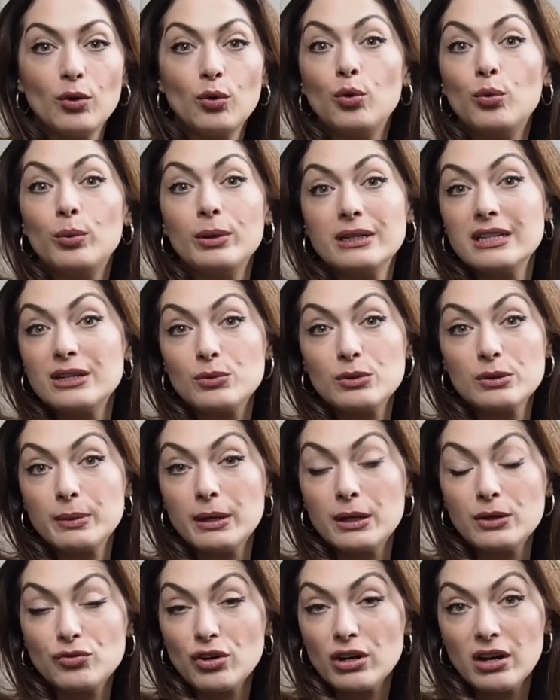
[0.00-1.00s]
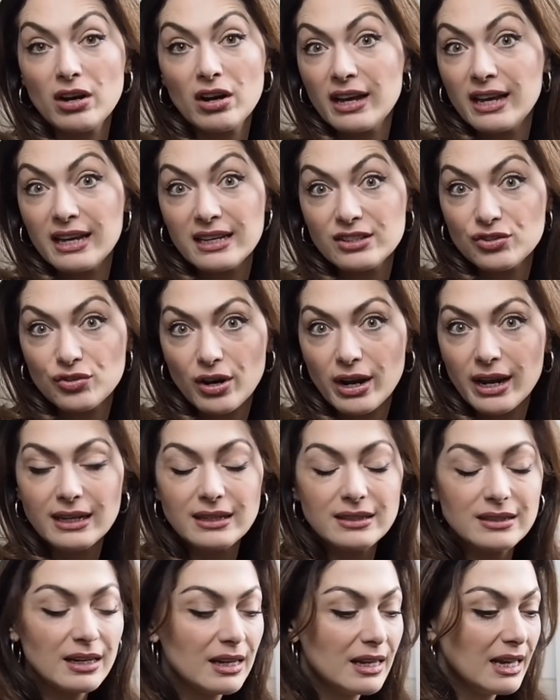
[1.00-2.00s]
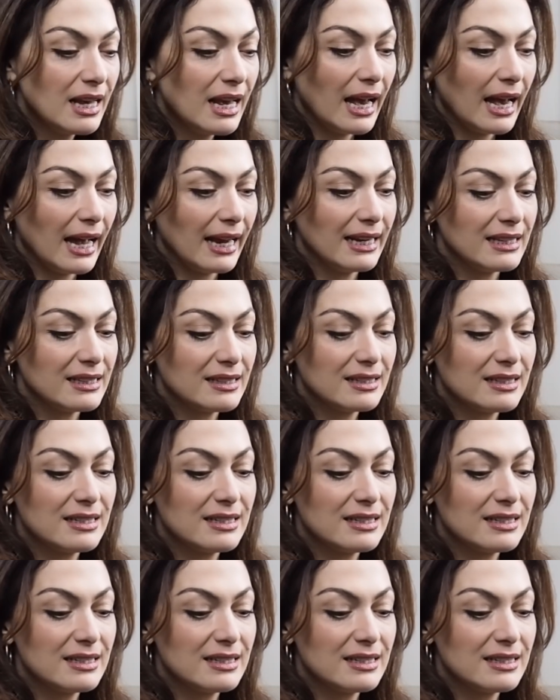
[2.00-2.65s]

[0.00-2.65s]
all we did was blow dry our hair straight, and it's